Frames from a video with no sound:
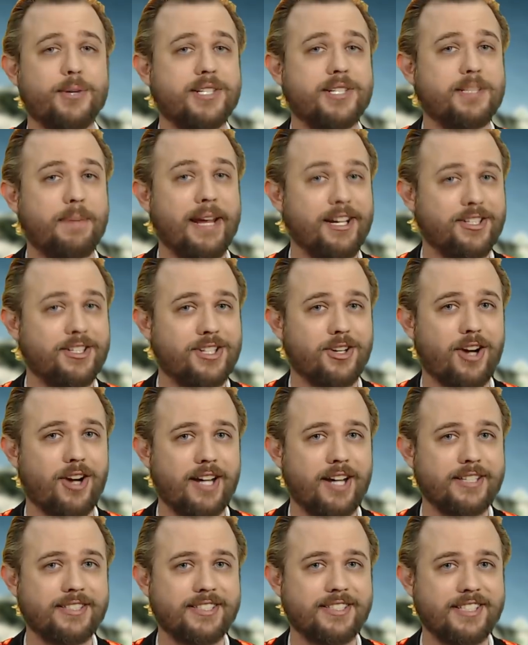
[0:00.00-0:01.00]
respect your
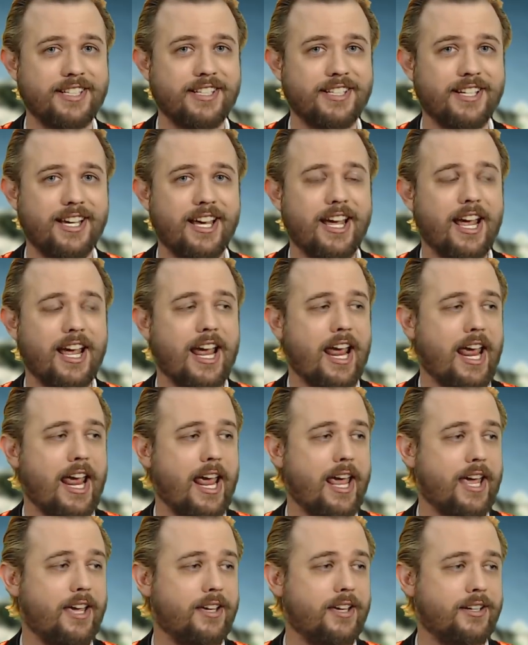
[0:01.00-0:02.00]
honesty,
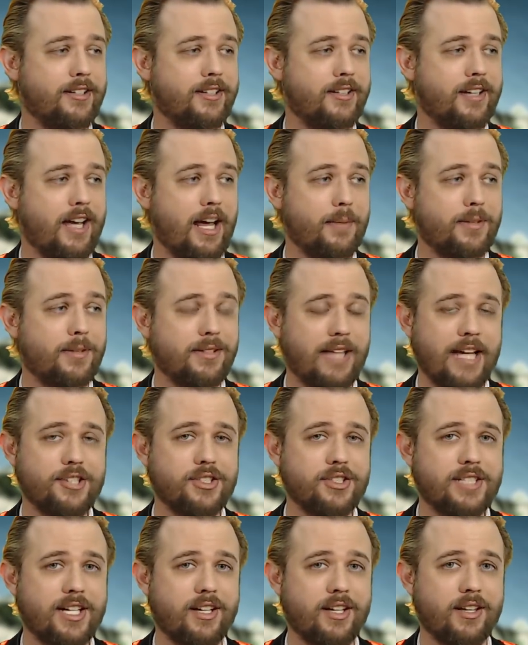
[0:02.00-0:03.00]
and I'm glad
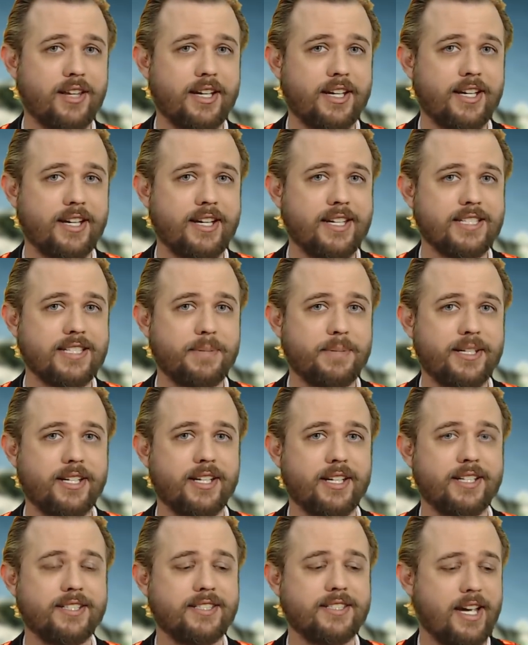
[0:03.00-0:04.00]
you tell it like it is,
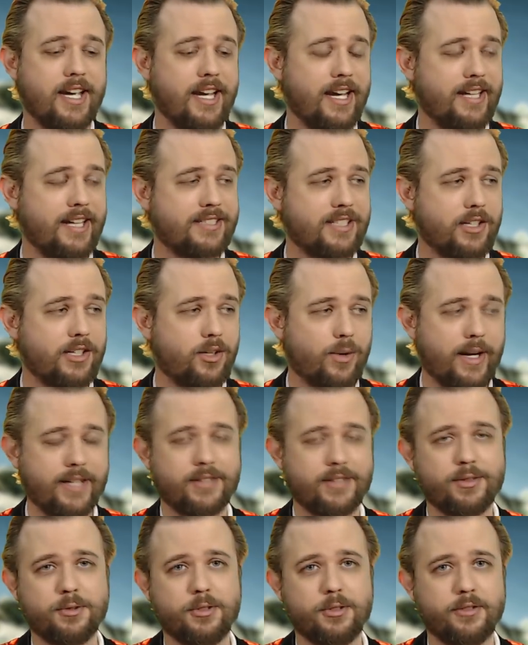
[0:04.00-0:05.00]
because it's a
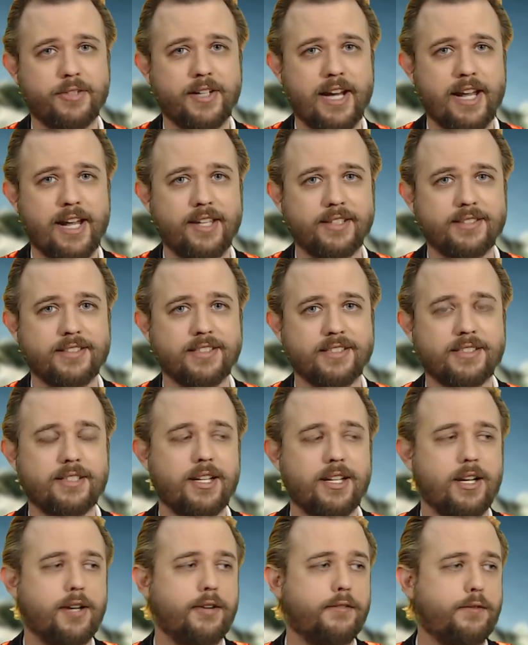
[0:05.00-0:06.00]
great tool of analysis
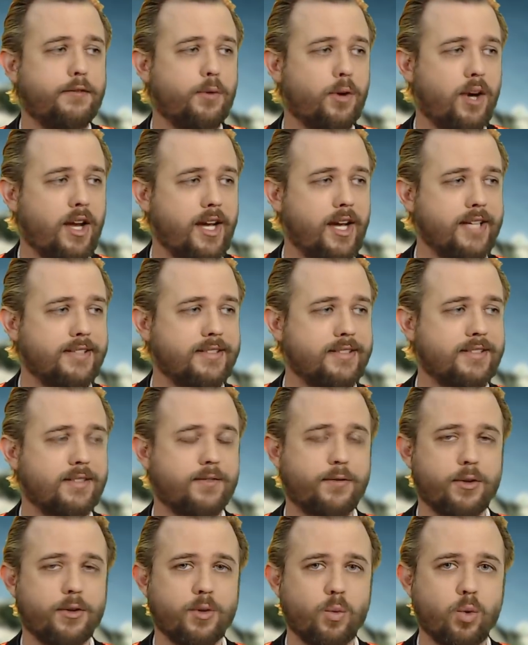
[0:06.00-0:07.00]
for us,
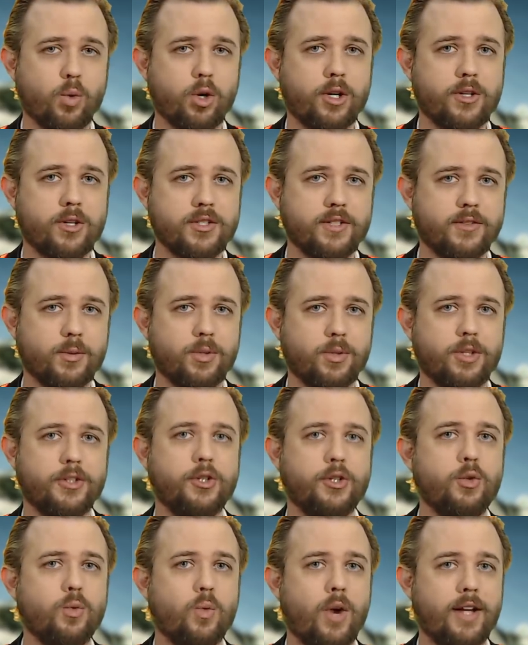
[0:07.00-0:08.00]
for the workers of the world
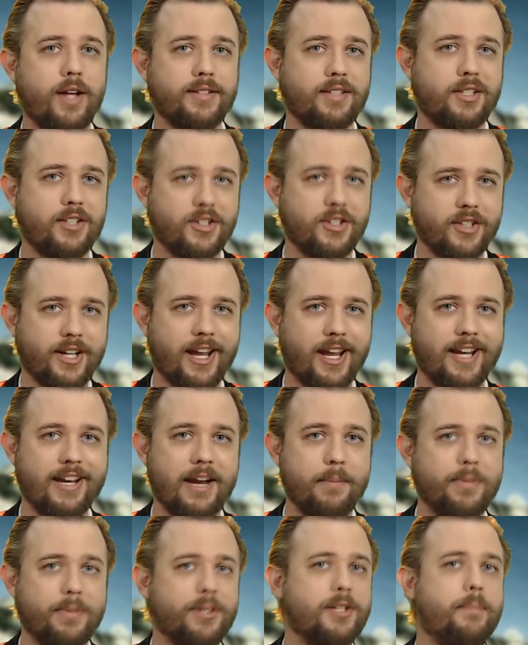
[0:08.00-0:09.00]
who want to unite
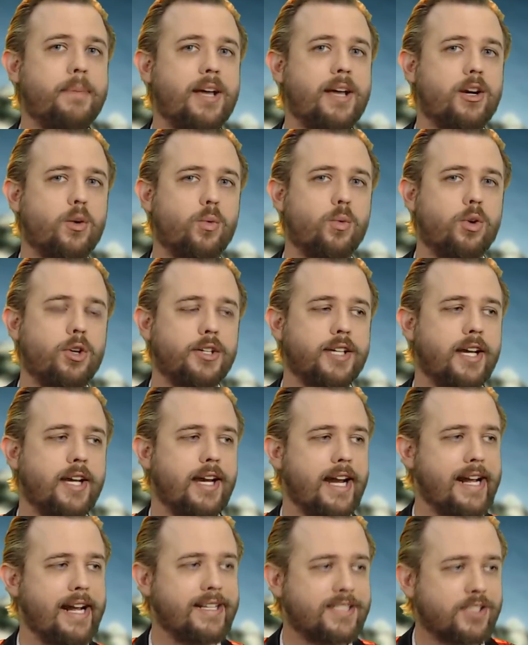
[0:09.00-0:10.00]
and build a better world.
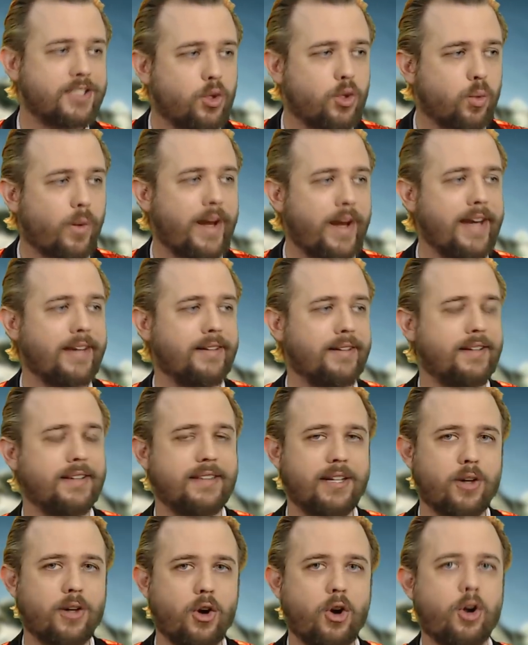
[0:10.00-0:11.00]
It's great that
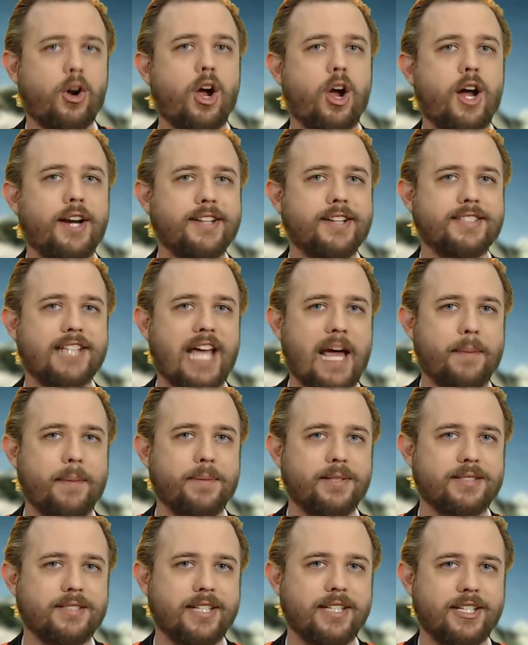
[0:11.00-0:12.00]
there are honest
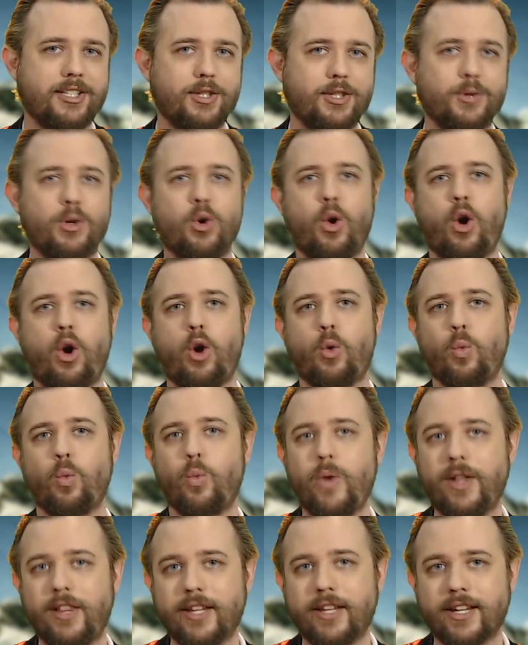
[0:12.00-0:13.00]
capitalists like you who are
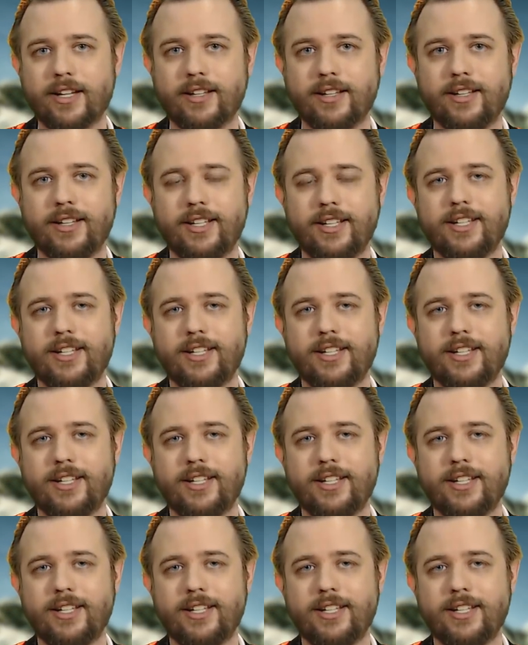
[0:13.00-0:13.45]
willing